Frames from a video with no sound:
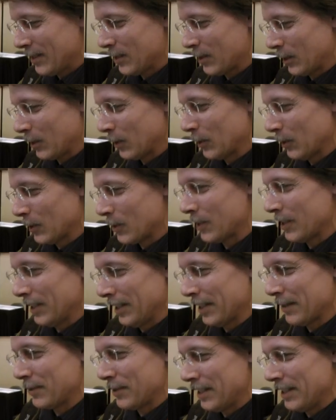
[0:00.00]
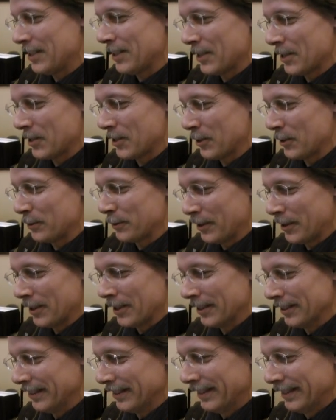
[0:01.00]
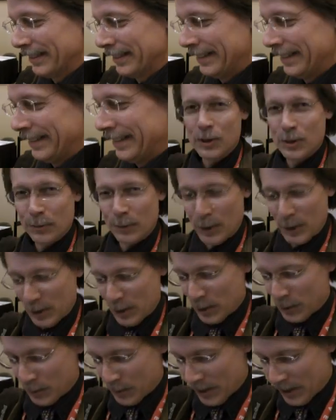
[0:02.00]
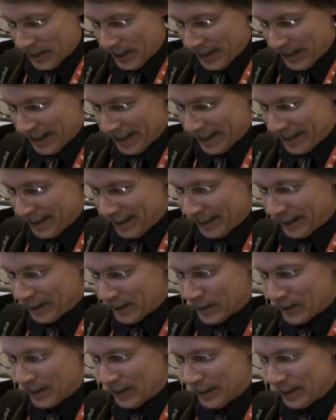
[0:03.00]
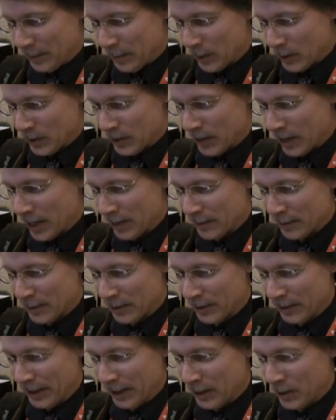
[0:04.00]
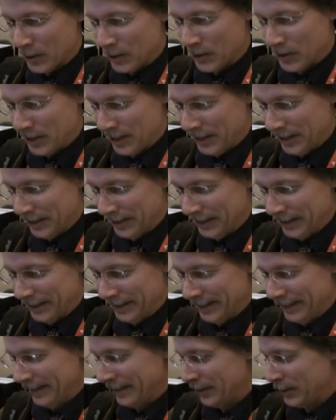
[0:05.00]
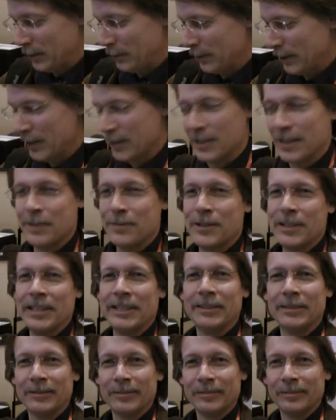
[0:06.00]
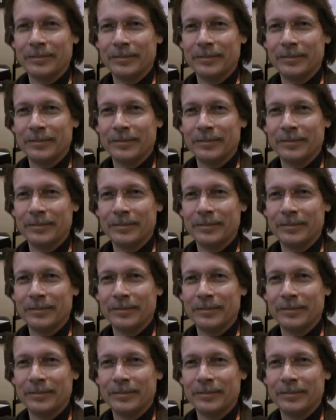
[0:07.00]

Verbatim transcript: This is the coolest thing I've seen here so far. So far, this one I think is the most novel, interesting device I've seen